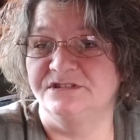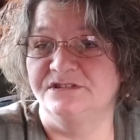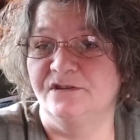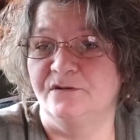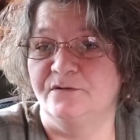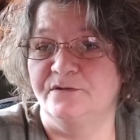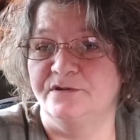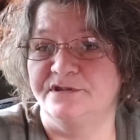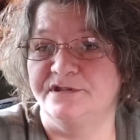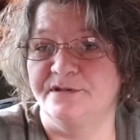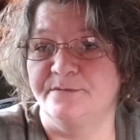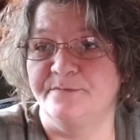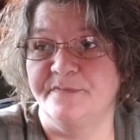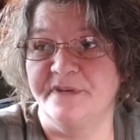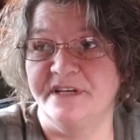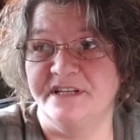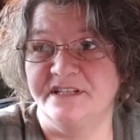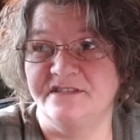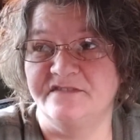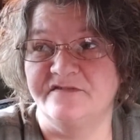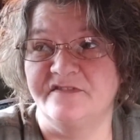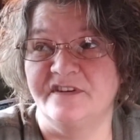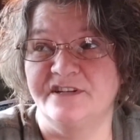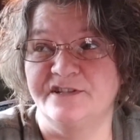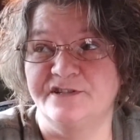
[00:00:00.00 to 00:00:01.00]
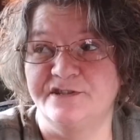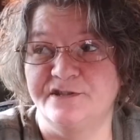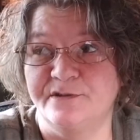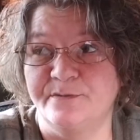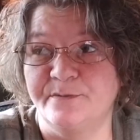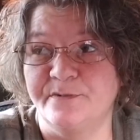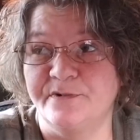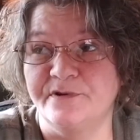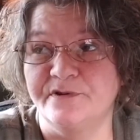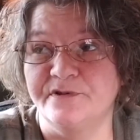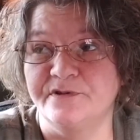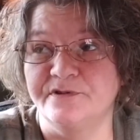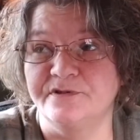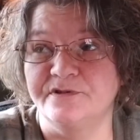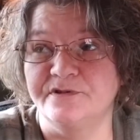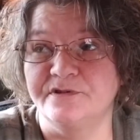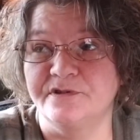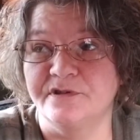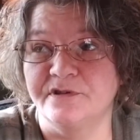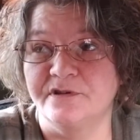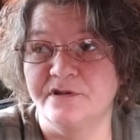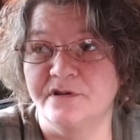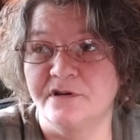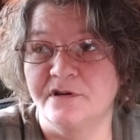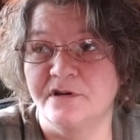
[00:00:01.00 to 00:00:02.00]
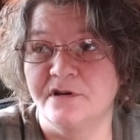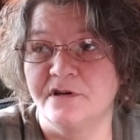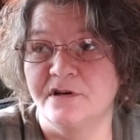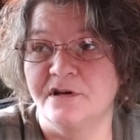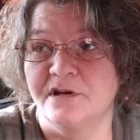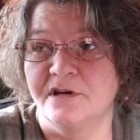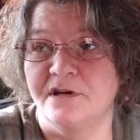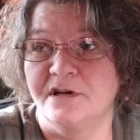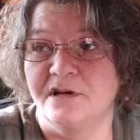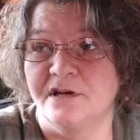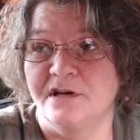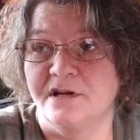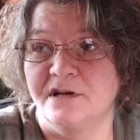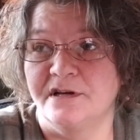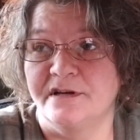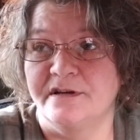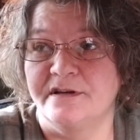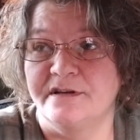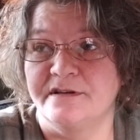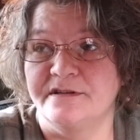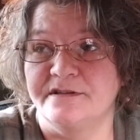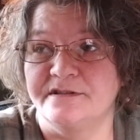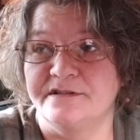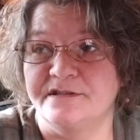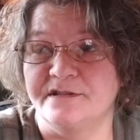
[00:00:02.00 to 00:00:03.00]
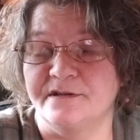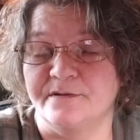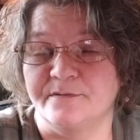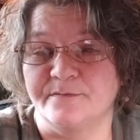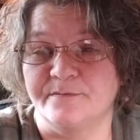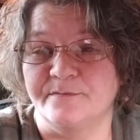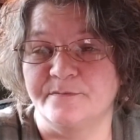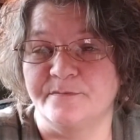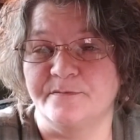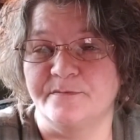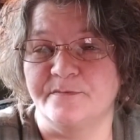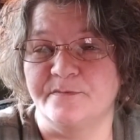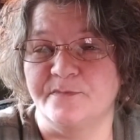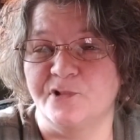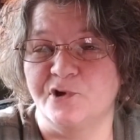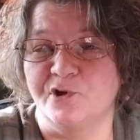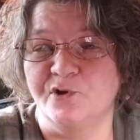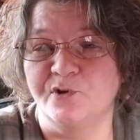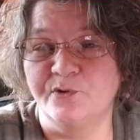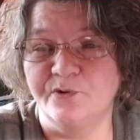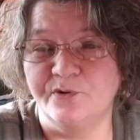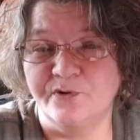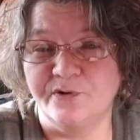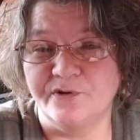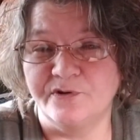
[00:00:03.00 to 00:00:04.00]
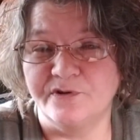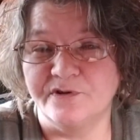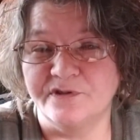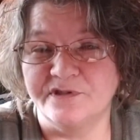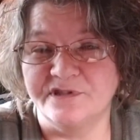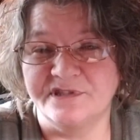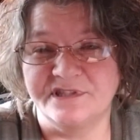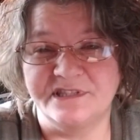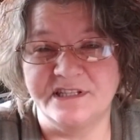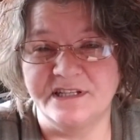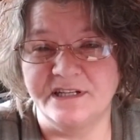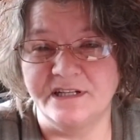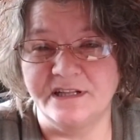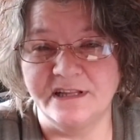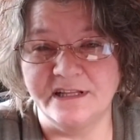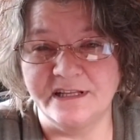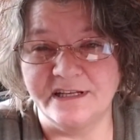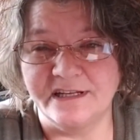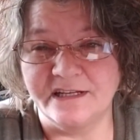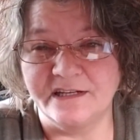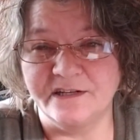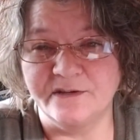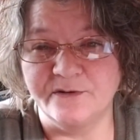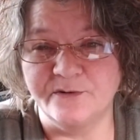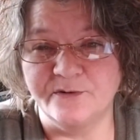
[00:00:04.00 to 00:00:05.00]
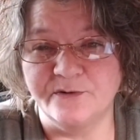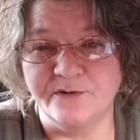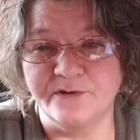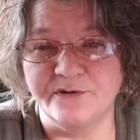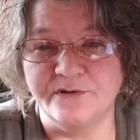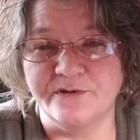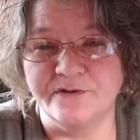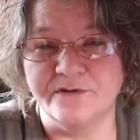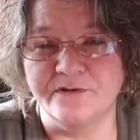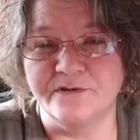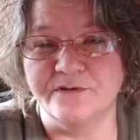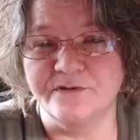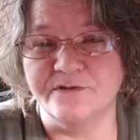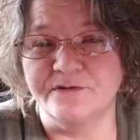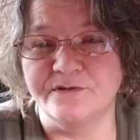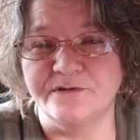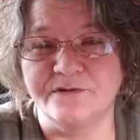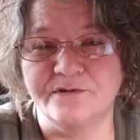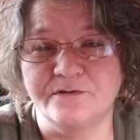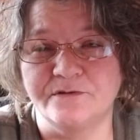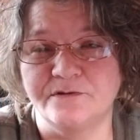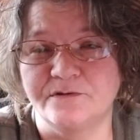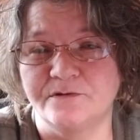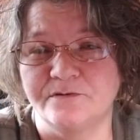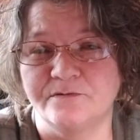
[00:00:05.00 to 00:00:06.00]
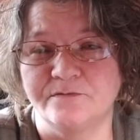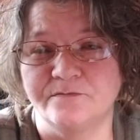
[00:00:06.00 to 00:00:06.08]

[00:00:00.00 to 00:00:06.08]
with some mixed vegetables, some noodles, ditalini noodles,